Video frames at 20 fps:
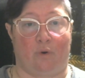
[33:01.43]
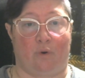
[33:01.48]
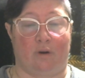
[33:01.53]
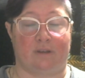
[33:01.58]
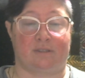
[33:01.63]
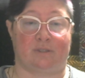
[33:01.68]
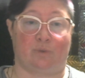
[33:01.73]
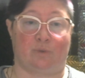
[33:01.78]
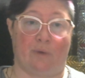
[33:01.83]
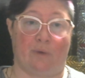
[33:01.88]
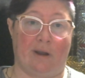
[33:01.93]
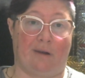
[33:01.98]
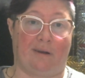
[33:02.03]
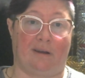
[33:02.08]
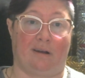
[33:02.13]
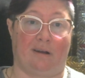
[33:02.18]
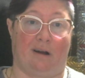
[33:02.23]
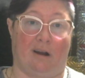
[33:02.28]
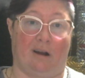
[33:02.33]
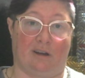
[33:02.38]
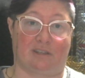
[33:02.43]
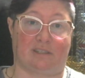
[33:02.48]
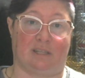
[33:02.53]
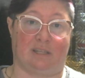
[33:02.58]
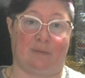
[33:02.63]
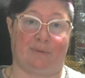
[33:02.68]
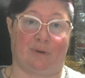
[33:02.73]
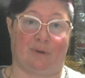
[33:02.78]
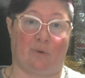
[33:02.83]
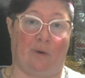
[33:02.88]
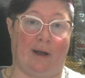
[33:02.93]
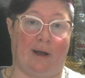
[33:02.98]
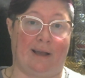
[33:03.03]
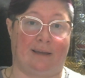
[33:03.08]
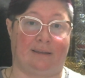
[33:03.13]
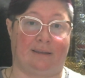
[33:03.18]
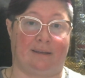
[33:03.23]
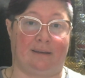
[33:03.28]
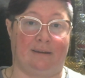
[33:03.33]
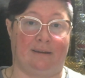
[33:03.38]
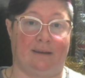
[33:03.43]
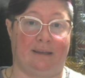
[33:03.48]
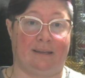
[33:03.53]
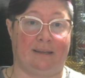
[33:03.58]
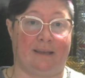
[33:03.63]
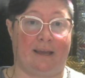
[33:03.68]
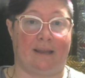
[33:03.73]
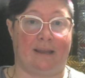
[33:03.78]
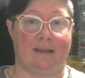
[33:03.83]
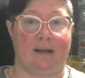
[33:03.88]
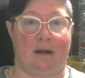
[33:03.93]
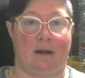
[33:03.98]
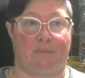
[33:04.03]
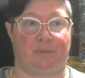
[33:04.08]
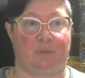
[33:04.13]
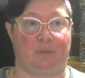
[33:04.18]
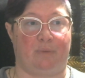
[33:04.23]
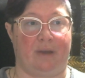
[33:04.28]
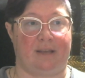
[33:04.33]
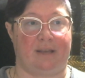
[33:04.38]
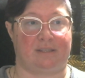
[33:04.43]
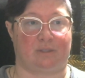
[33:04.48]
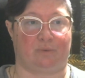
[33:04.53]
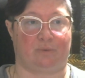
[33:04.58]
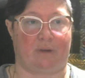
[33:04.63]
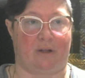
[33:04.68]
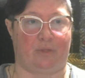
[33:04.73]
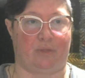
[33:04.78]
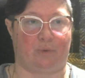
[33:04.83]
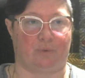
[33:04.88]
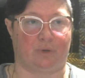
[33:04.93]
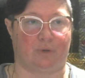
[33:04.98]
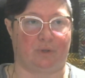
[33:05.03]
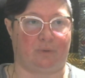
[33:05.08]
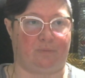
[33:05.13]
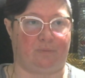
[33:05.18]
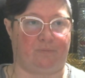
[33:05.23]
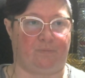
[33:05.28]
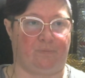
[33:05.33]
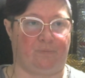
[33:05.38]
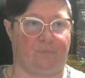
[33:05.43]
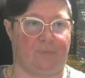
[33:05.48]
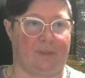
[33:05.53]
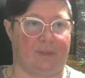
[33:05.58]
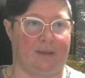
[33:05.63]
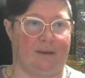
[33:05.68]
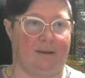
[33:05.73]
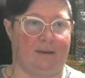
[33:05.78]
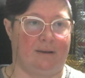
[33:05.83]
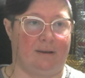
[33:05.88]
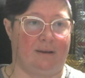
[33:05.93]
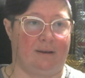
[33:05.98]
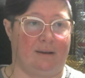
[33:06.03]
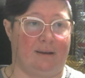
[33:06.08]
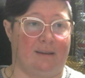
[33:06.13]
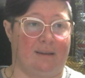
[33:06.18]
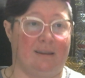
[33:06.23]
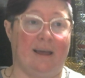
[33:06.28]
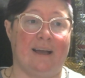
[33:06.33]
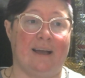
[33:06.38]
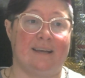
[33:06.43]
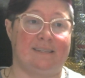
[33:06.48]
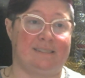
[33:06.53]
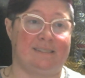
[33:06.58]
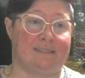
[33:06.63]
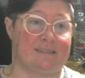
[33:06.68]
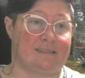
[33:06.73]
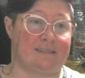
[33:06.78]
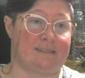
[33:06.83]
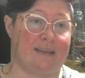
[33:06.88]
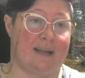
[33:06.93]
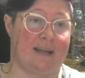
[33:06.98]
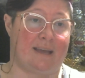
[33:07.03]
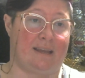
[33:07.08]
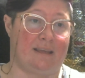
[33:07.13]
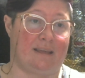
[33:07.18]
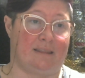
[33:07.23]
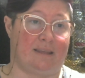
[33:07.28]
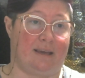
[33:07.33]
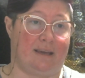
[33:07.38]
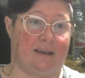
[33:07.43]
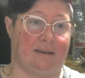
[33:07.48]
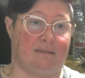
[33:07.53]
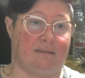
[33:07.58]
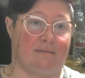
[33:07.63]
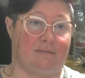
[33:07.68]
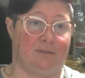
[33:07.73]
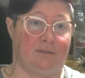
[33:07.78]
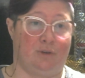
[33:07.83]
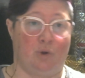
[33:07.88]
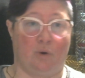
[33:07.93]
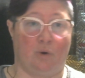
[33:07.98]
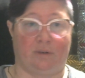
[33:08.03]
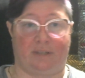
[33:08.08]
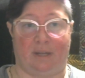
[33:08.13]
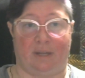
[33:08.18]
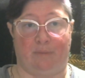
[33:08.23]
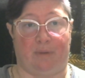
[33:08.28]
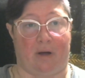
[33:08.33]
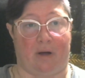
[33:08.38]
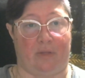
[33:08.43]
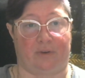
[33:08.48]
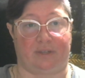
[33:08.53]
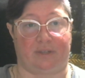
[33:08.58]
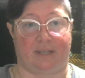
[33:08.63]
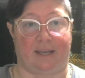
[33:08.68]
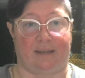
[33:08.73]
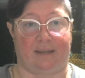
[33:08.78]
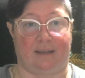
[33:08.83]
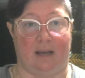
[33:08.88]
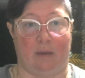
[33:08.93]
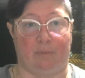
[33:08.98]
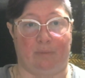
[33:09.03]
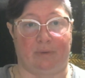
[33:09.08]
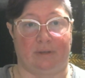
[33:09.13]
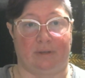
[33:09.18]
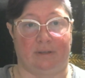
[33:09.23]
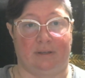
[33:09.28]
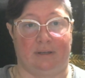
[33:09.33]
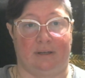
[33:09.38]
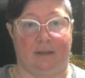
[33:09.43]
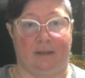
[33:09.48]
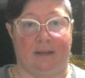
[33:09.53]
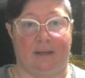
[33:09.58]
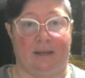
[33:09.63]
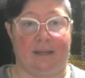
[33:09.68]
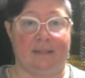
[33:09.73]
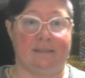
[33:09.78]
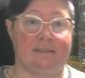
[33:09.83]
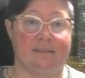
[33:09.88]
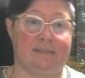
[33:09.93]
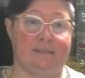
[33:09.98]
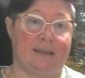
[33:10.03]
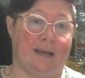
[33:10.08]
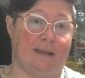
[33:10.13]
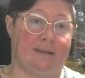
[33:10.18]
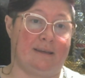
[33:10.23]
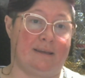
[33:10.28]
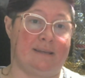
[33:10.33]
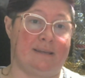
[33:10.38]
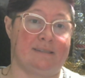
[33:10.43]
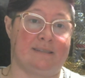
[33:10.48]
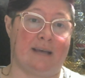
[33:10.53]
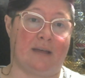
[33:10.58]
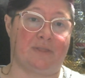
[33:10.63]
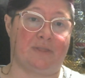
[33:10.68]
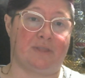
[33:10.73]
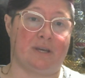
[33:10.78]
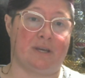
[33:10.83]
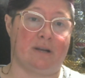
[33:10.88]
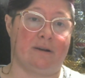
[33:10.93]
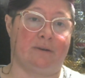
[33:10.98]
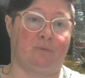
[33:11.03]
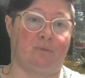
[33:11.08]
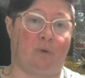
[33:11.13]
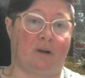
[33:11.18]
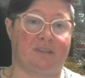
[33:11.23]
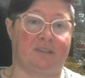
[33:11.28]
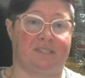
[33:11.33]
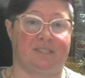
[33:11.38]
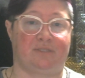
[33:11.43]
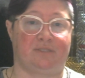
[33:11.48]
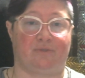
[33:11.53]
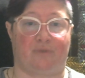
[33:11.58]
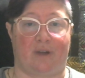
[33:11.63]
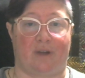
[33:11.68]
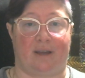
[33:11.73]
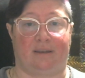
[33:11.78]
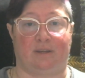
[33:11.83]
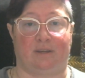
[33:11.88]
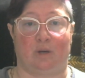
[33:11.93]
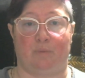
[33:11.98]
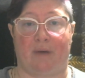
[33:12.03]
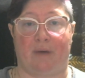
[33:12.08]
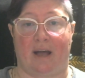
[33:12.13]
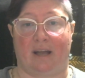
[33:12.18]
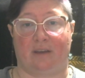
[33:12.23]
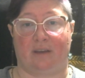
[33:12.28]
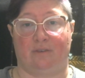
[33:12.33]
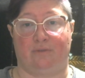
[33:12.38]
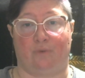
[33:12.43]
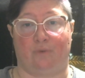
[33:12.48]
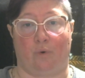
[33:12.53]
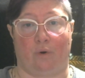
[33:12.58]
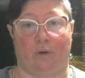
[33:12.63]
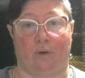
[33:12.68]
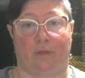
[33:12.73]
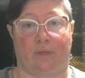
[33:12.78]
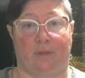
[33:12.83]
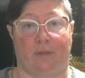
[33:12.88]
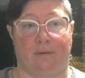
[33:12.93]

swearing harshly but quietly and getting up to pace around the room. Laia didn't say anything, nor did he bother to get up. Instead, he sat there and watched his friend go back and forth.